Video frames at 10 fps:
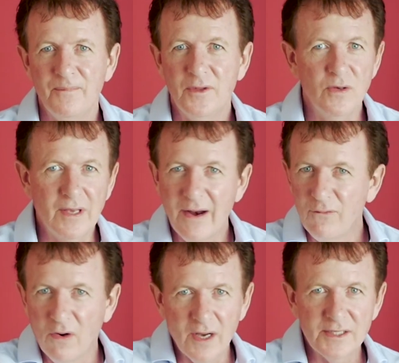You gave
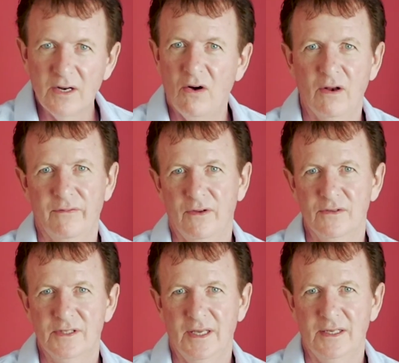rise to all of
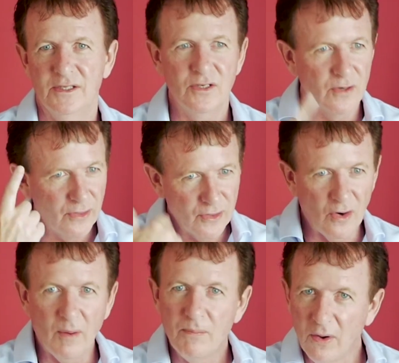those things. Your
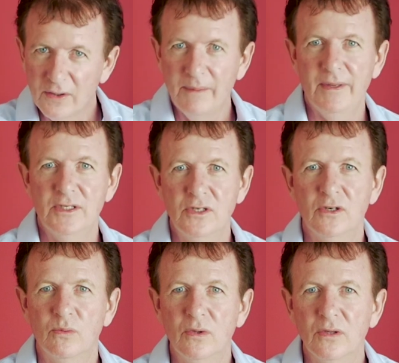thought brought them into
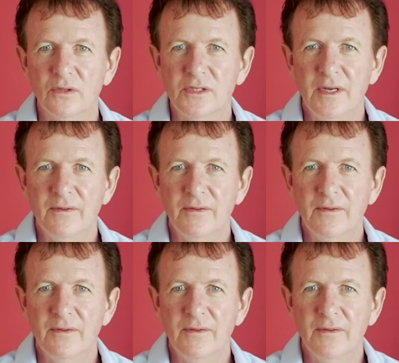your world.